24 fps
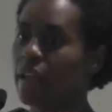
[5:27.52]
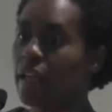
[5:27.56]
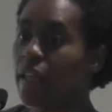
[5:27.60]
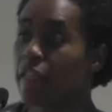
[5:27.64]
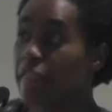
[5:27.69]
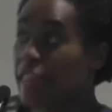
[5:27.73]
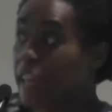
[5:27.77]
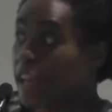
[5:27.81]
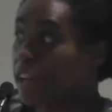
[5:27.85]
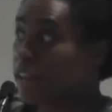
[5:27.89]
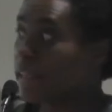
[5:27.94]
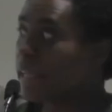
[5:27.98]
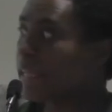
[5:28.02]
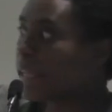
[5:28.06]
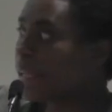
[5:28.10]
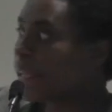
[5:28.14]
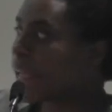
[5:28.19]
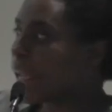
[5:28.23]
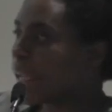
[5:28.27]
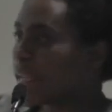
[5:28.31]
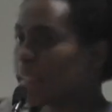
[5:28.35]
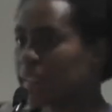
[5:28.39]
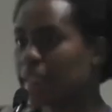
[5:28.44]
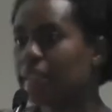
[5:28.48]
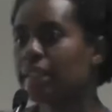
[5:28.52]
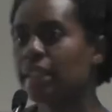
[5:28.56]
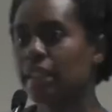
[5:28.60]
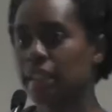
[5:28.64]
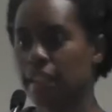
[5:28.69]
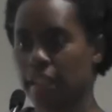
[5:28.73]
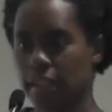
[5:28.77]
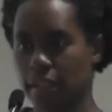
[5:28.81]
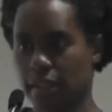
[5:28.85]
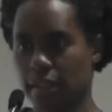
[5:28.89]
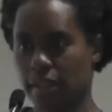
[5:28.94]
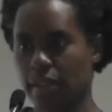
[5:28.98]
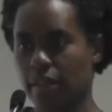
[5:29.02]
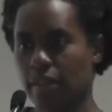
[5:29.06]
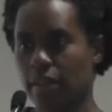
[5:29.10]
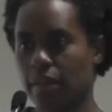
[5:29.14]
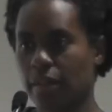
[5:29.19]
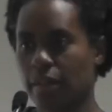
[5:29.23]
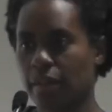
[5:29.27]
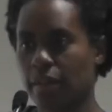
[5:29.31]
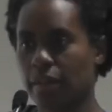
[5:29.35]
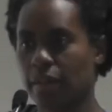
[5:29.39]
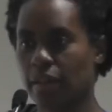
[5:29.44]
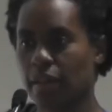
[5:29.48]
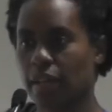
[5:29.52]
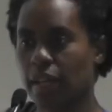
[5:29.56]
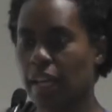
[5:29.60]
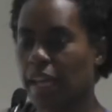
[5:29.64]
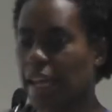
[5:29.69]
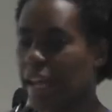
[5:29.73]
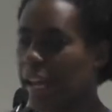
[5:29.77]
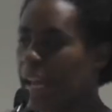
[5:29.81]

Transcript: they're connected to this. And I